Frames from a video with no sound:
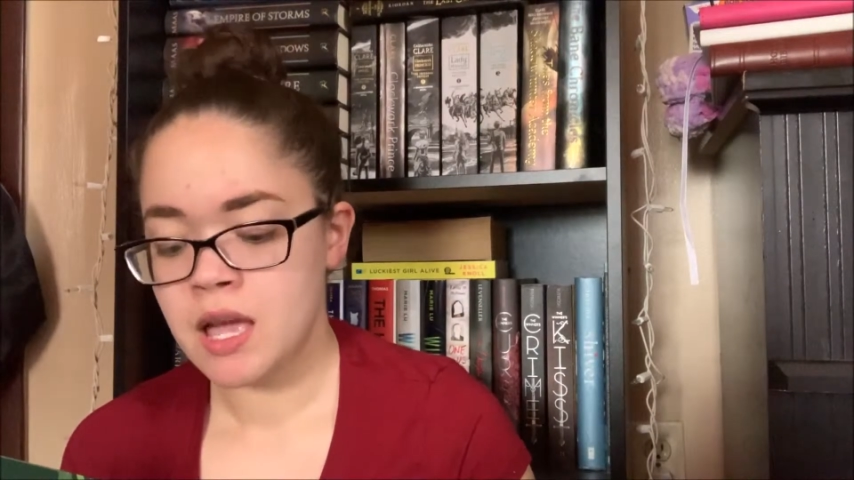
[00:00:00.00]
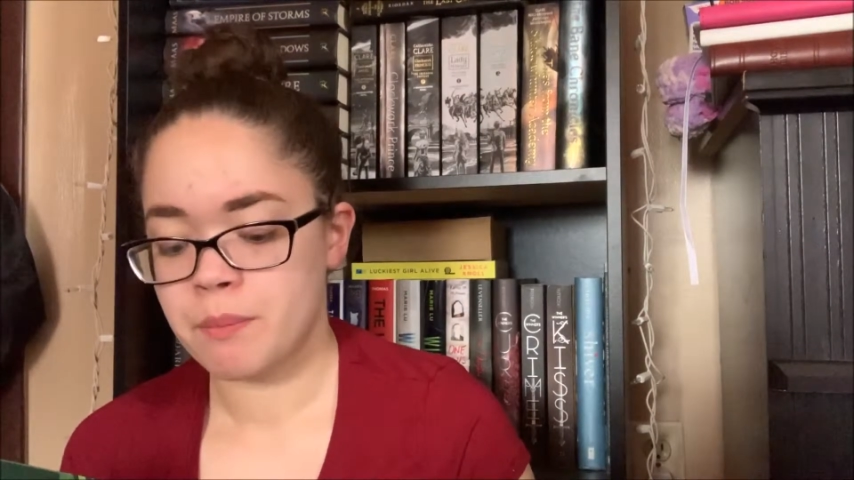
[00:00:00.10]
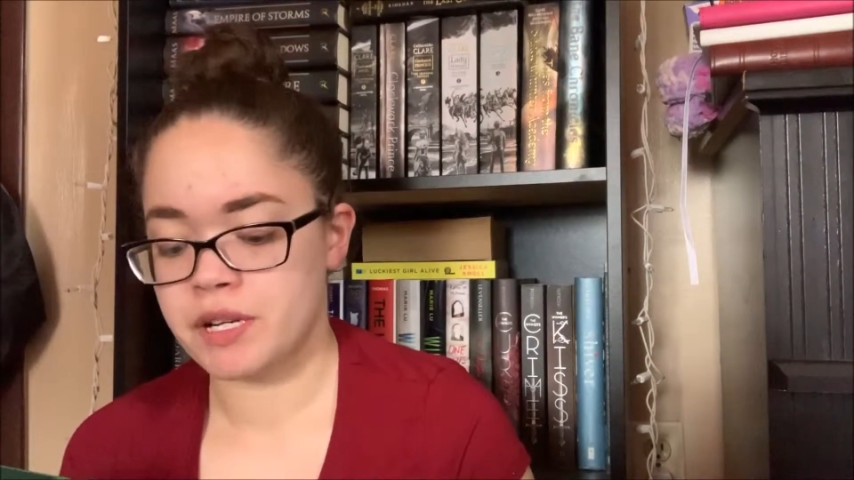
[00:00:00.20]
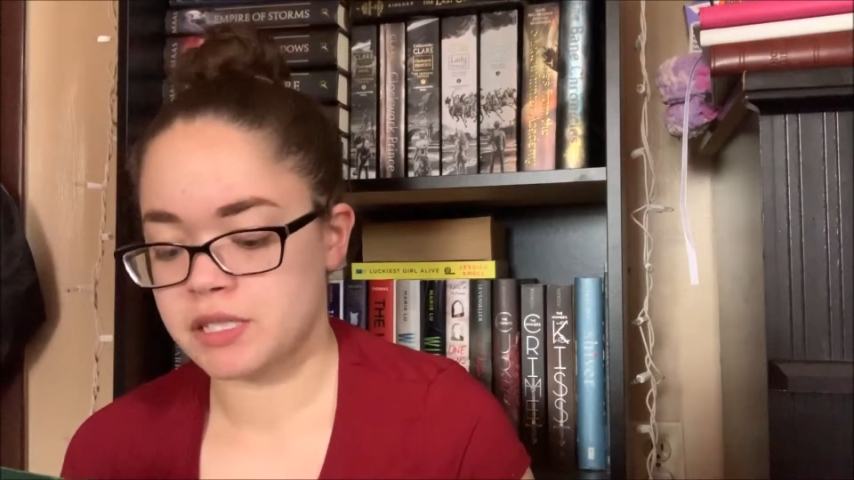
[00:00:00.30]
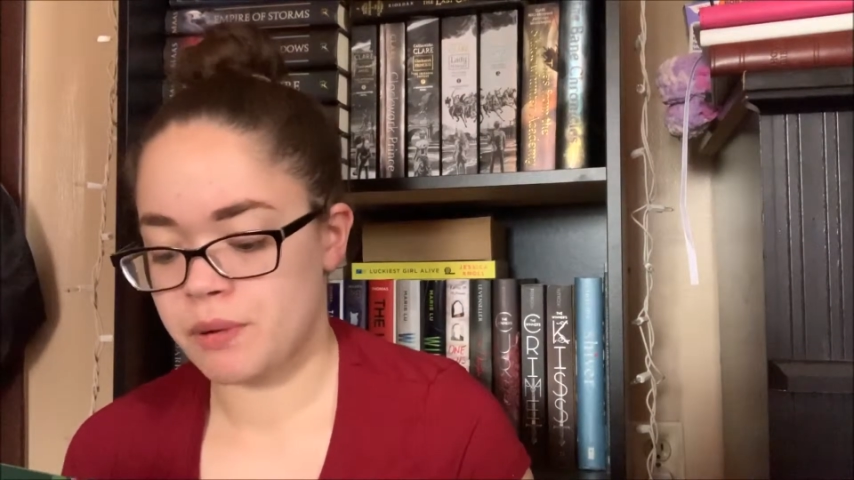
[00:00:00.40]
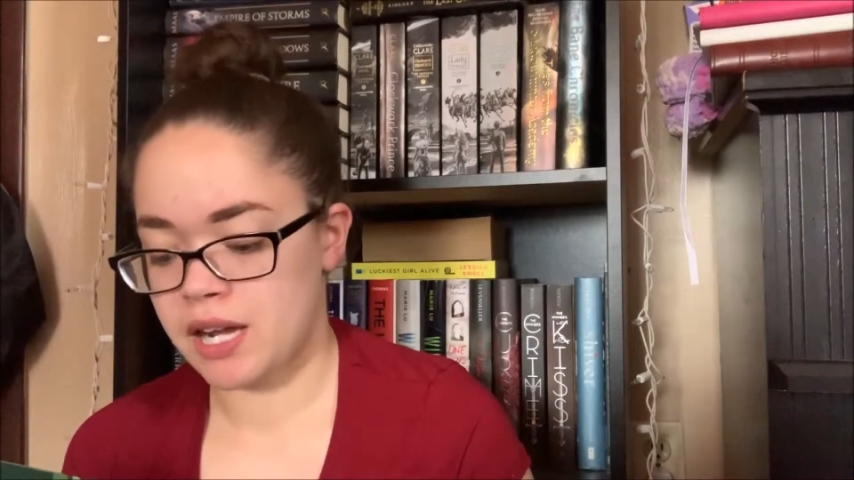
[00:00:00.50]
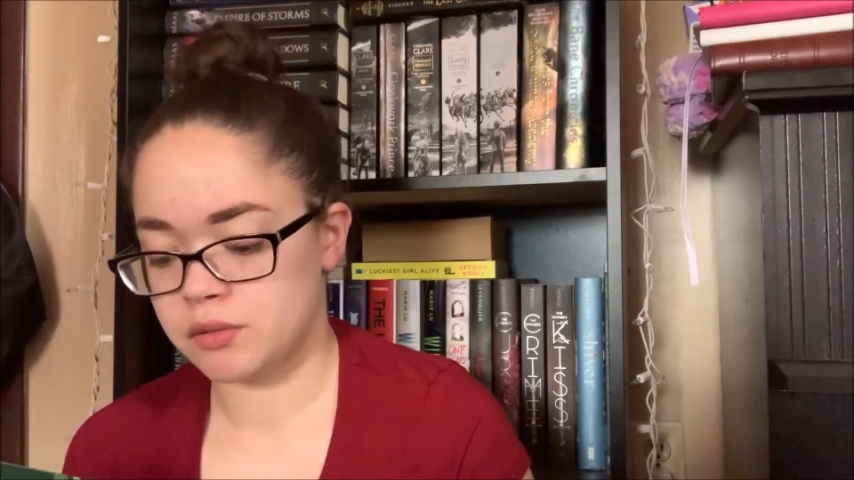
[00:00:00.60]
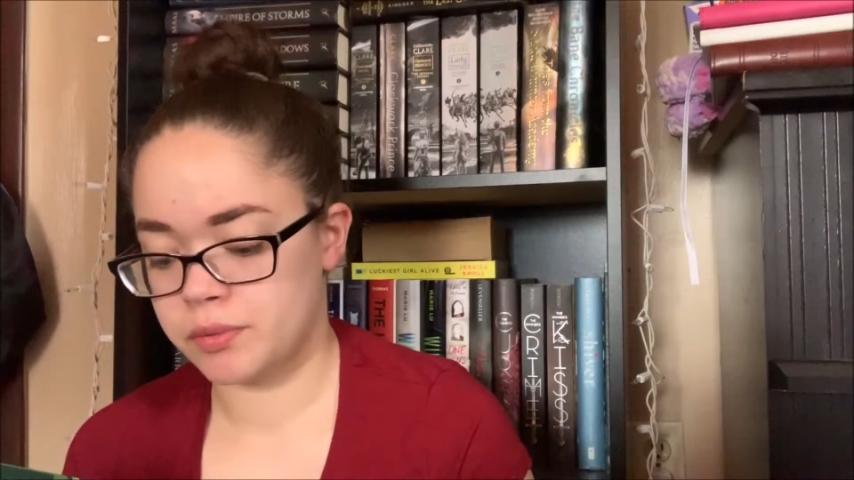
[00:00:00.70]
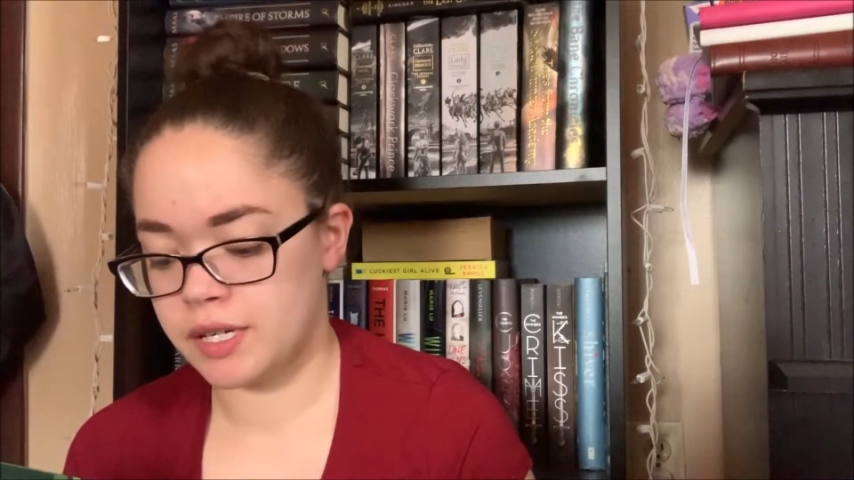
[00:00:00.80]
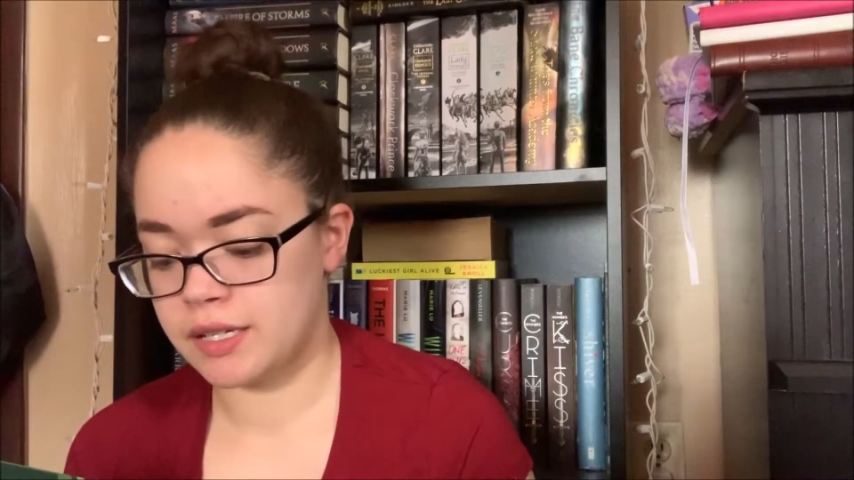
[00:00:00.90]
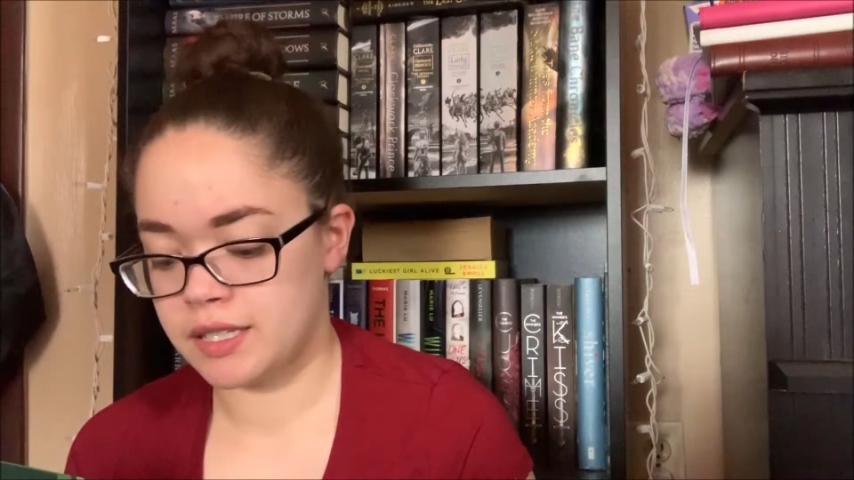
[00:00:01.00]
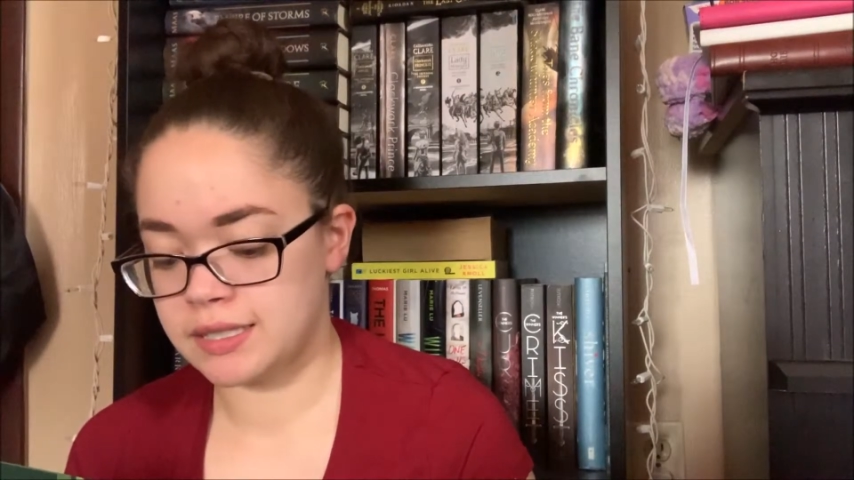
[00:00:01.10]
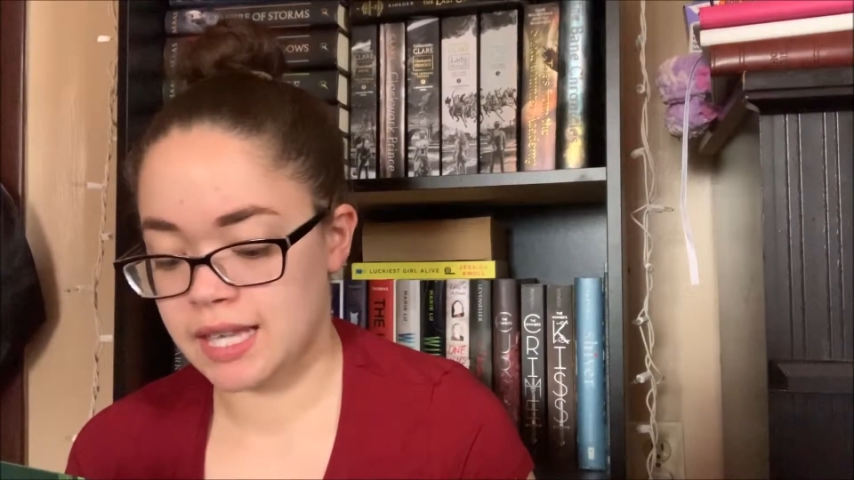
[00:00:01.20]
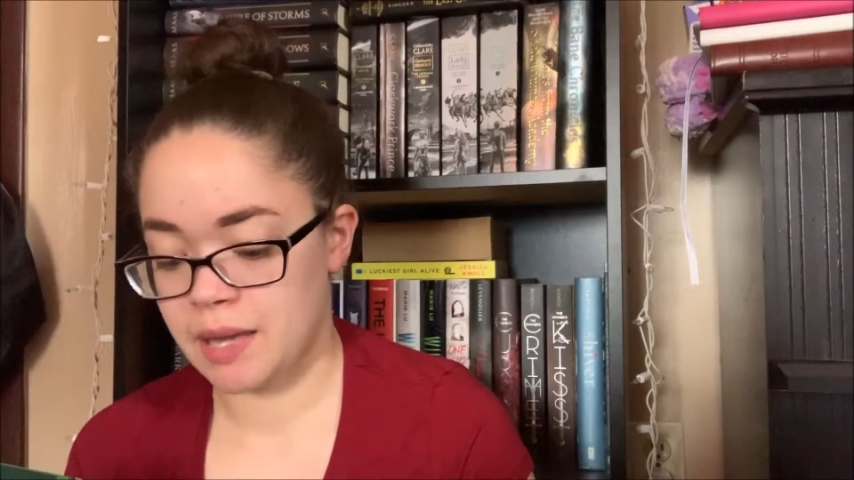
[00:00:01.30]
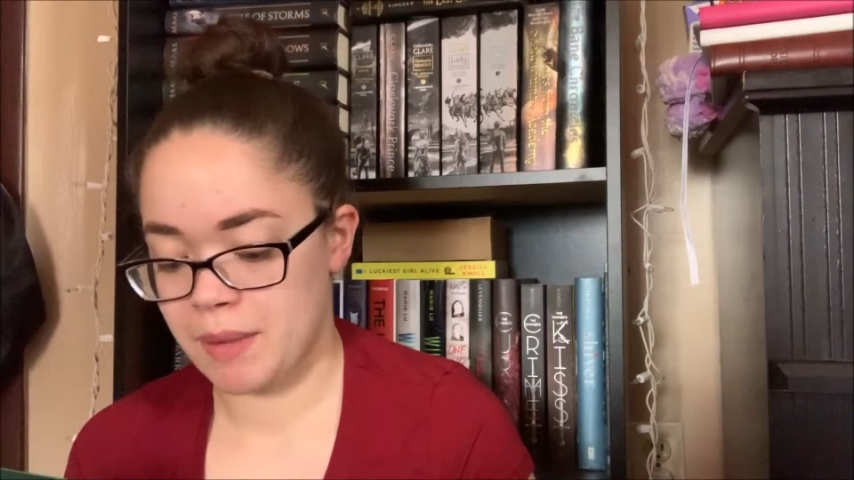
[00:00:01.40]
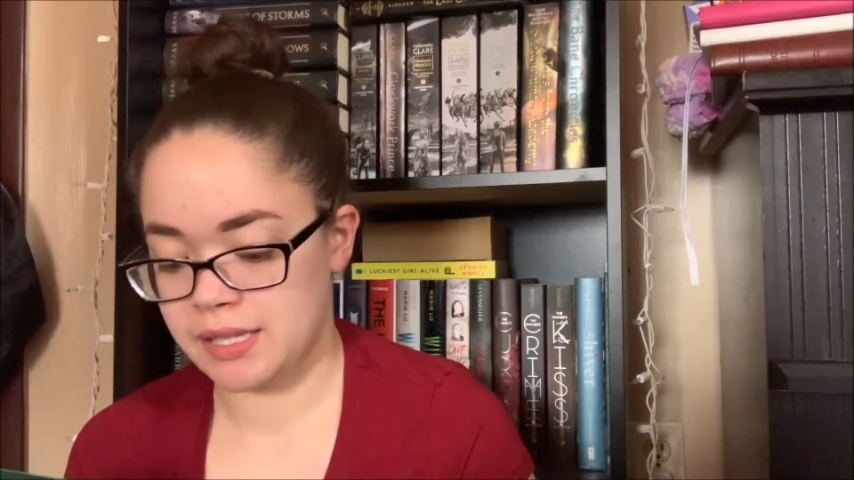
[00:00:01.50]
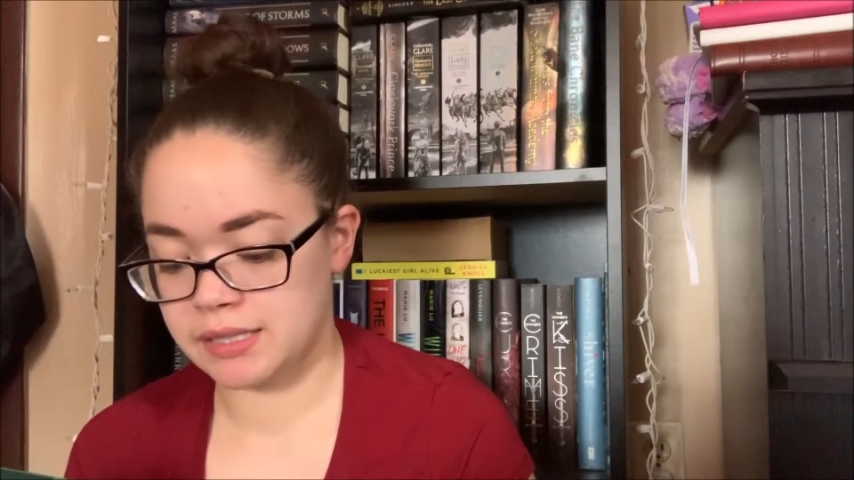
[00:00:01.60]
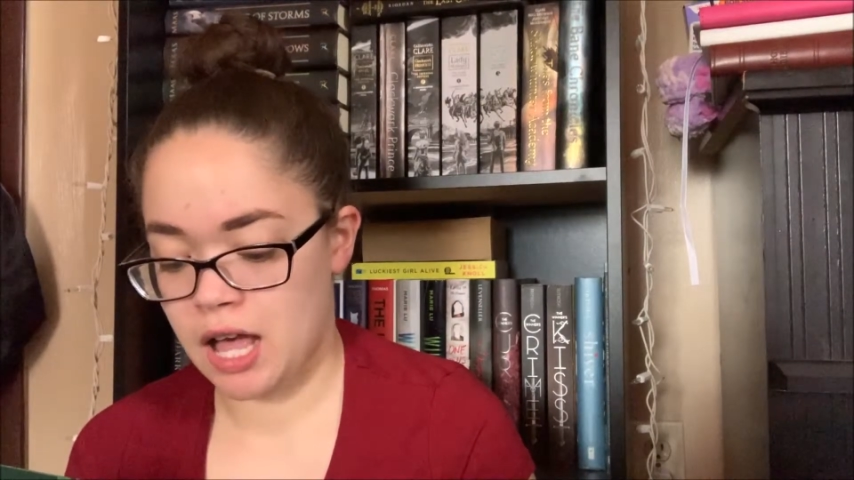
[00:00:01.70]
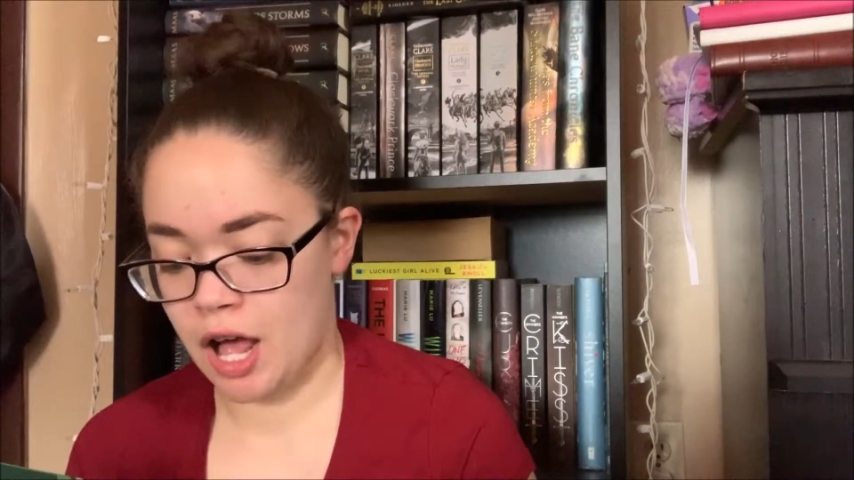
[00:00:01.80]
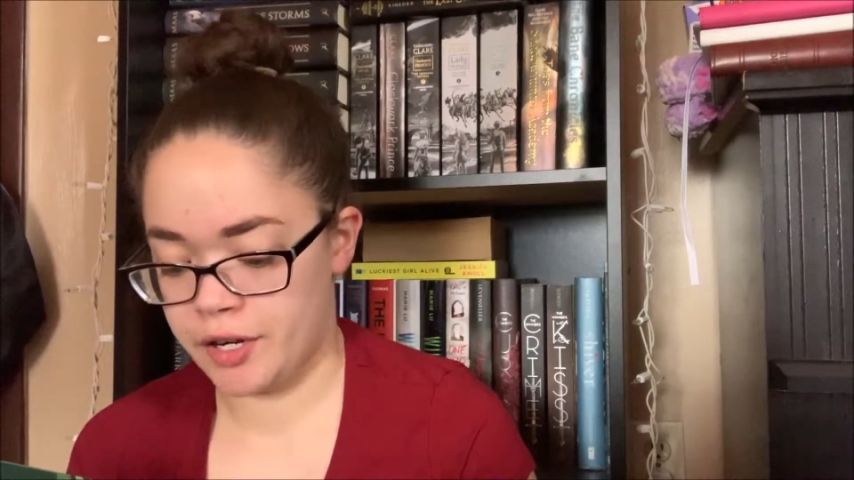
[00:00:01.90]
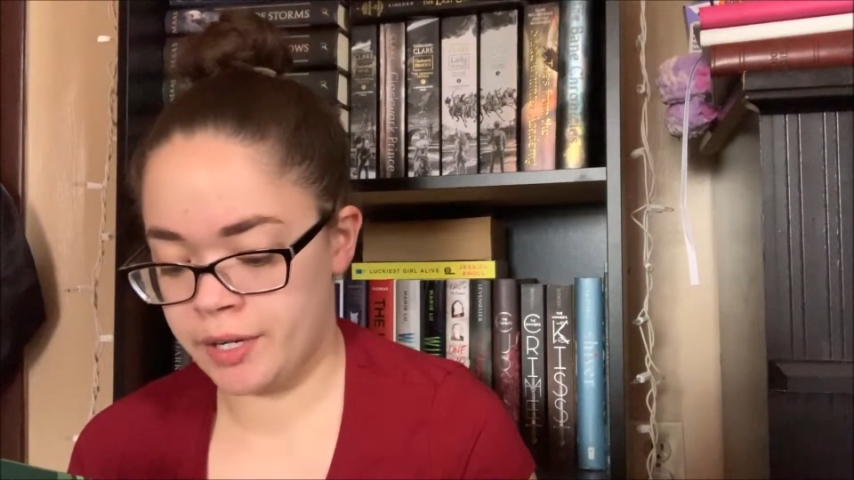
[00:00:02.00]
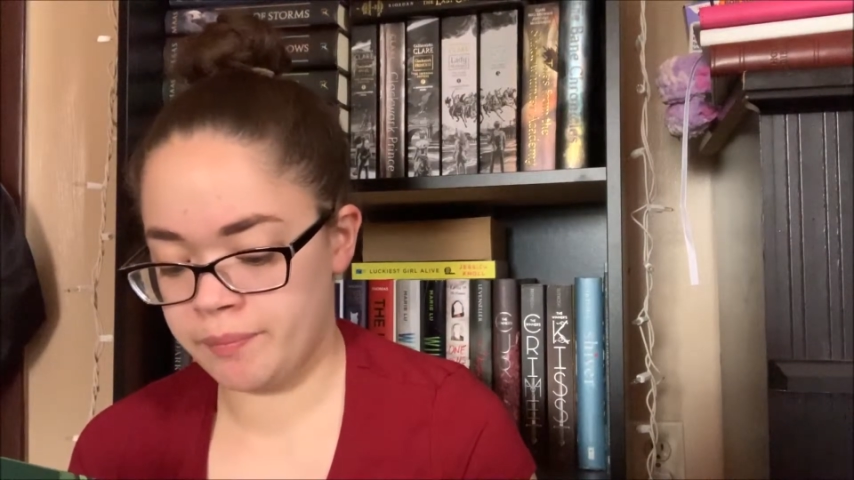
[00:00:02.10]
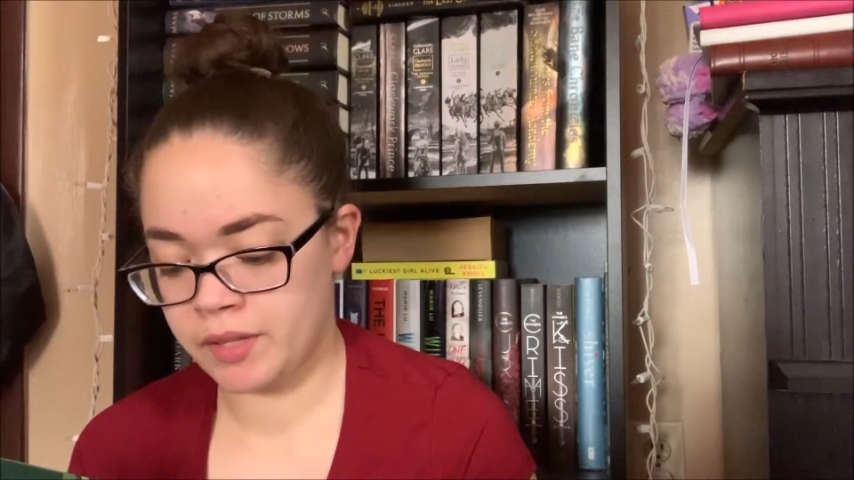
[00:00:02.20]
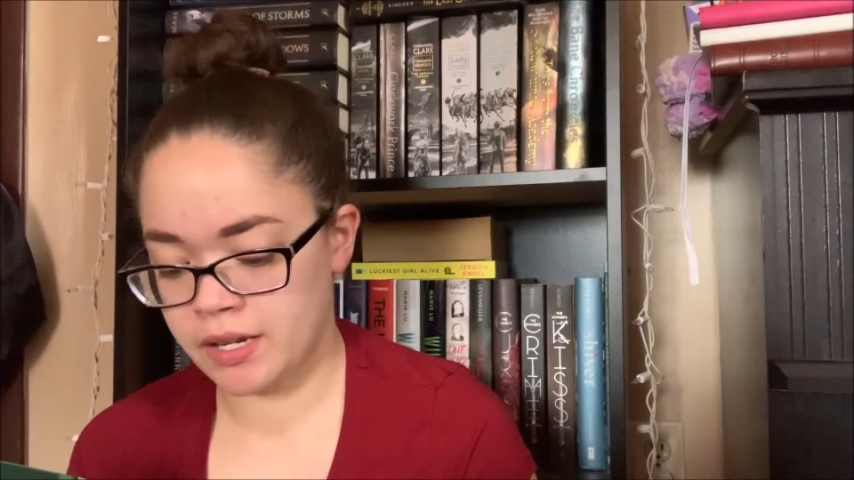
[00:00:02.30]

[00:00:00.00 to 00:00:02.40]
But is Prosper the same as Honor?